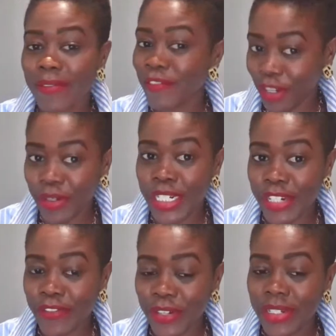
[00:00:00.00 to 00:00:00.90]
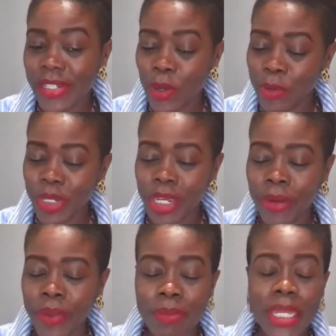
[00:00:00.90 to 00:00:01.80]
Very different. I hope you're
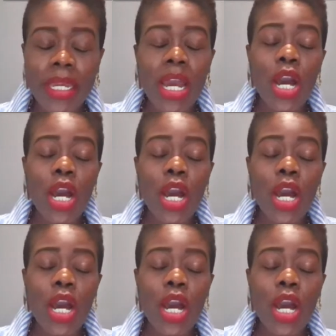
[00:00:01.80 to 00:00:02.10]
hearing me.